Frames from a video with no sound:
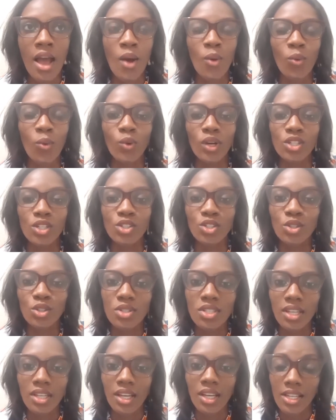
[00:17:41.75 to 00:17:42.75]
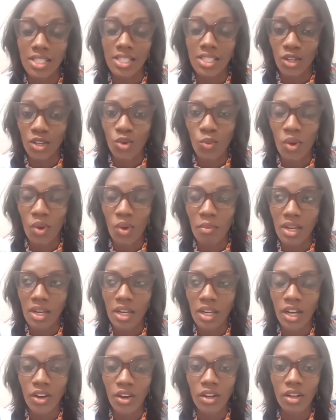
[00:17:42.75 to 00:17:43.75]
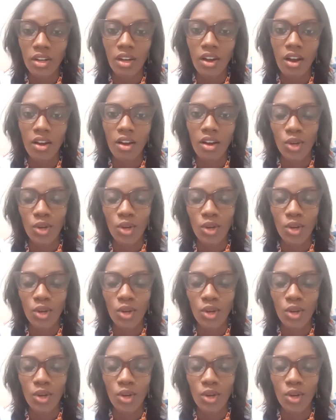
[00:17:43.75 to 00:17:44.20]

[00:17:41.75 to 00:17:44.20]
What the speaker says: Would you say, because I know women hear a lot,